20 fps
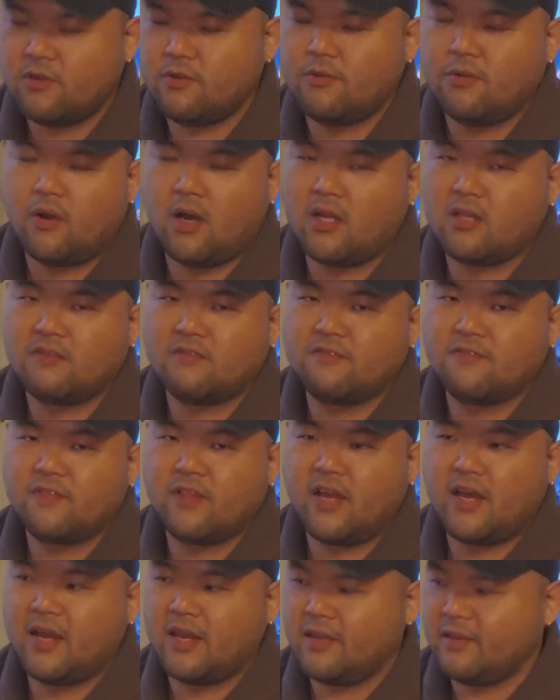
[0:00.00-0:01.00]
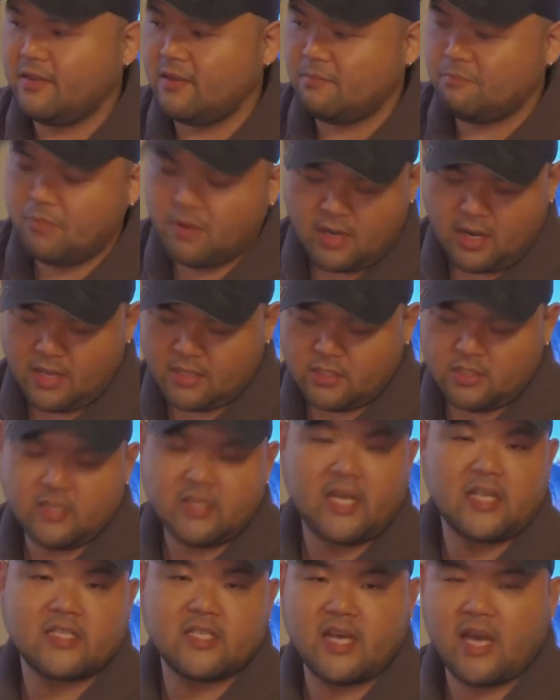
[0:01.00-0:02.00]
bag with the
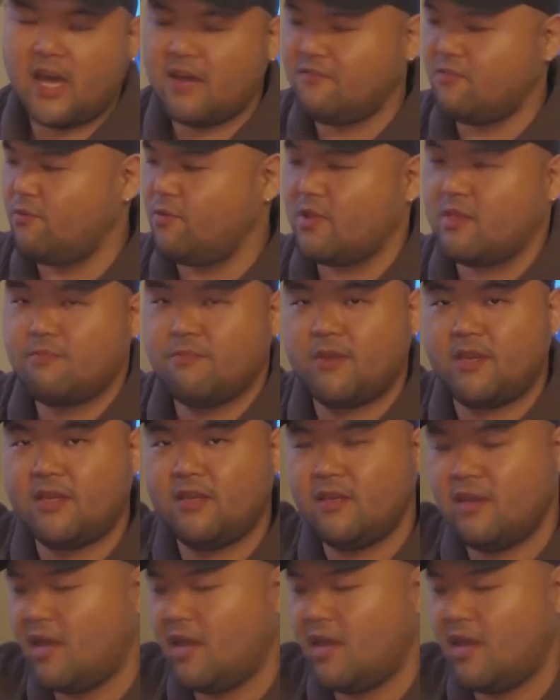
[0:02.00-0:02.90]
stock leader goes first.